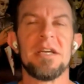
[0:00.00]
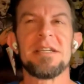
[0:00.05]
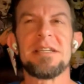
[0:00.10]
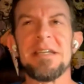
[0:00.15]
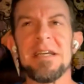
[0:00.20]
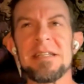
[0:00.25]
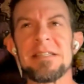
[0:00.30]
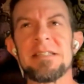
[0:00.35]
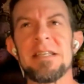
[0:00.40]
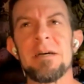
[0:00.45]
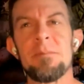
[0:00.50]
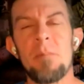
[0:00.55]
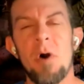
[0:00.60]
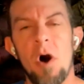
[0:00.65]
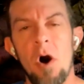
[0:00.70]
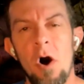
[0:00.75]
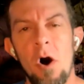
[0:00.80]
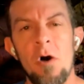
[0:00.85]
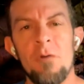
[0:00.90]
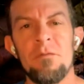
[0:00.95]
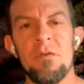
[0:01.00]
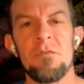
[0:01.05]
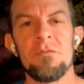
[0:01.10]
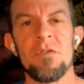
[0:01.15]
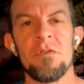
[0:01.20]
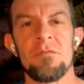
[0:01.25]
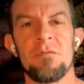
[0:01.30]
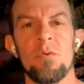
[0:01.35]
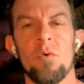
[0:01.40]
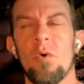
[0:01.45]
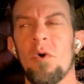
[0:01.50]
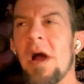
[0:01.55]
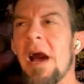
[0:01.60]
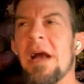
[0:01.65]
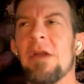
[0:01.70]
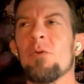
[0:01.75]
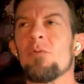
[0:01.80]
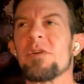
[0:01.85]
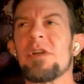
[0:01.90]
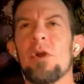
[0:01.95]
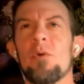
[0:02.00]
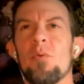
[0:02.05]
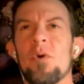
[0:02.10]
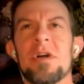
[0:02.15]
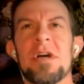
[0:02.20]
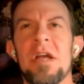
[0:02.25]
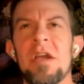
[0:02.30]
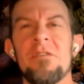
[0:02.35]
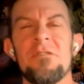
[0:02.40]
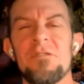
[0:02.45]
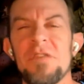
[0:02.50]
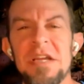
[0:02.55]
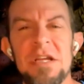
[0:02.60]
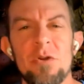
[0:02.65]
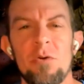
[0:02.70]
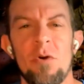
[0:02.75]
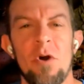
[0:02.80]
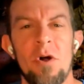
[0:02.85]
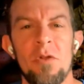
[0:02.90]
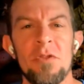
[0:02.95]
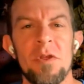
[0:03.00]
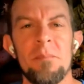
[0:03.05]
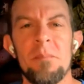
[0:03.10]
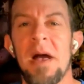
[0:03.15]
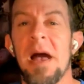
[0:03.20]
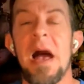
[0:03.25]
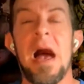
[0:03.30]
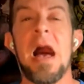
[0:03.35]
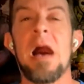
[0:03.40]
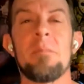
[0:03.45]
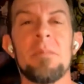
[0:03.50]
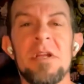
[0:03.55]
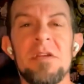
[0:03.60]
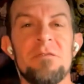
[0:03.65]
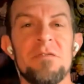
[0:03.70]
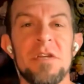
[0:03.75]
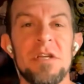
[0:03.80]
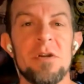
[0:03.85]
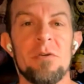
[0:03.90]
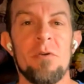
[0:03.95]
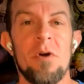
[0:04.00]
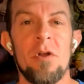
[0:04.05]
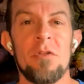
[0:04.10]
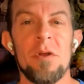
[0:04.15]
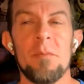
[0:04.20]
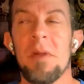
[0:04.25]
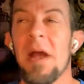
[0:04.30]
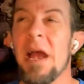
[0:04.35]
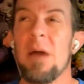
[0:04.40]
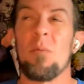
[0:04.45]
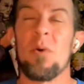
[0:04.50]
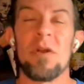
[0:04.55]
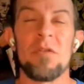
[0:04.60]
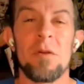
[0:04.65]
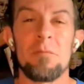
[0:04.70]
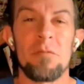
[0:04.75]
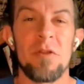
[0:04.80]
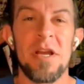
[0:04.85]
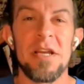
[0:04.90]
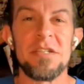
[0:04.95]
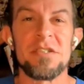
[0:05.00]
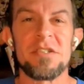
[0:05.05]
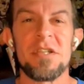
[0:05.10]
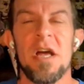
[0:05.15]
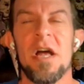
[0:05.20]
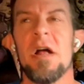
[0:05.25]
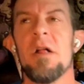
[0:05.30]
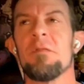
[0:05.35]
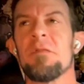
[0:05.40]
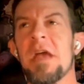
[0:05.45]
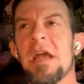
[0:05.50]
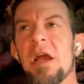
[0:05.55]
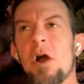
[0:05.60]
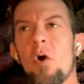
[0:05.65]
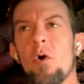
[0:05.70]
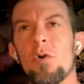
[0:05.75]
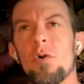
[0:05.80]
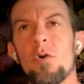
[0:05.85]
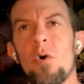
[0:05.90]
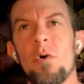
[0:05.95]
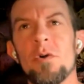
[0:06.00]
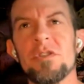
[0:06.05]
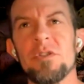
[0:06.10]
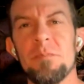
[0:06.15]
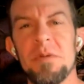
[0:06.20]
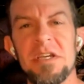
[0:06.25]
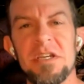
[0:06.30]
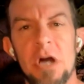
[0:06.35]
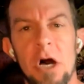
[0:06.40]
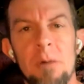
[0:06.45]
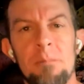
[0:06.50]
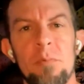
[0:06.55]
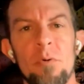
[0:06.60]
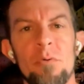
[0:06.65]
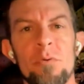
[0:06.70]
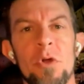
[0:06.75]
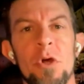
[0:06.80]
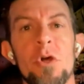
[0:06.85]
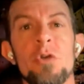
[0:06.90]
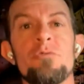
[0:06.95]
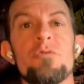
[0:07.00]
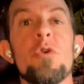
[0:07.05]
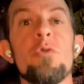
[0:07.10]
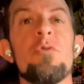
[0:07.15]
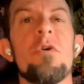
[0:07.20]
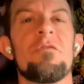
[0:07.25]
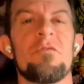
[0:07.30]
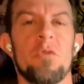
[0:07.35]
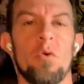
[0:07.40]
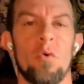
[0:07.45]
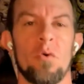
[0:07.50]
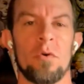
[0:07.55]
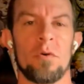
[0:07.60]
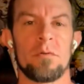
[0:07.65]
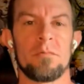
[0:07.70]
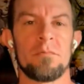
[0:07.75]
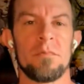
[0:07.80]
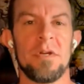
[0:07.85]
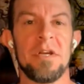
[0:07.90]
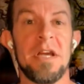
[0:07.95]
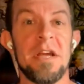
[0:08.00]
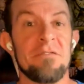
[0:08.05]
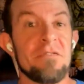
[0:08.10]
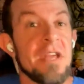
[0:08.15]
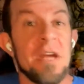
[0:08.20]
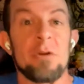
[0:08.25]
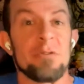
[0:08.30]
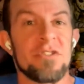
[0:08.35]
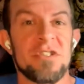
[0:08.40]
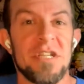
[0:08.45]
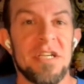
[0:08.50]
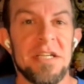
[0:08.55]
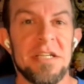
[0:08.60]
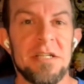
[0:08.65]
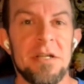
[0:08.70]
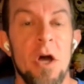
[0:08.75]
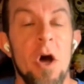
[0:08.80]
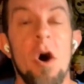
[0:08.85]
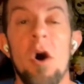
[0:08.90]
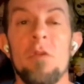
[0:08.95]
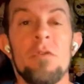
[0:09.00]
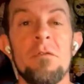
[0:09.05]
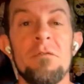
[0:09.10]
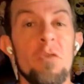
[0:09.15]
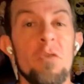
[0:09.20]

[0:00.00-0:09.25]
Get them off of the floor. I don't care what kind of feet are on them, how many feet are on them, and where they're placed they are going to be coupled to the floor if they are sitting on the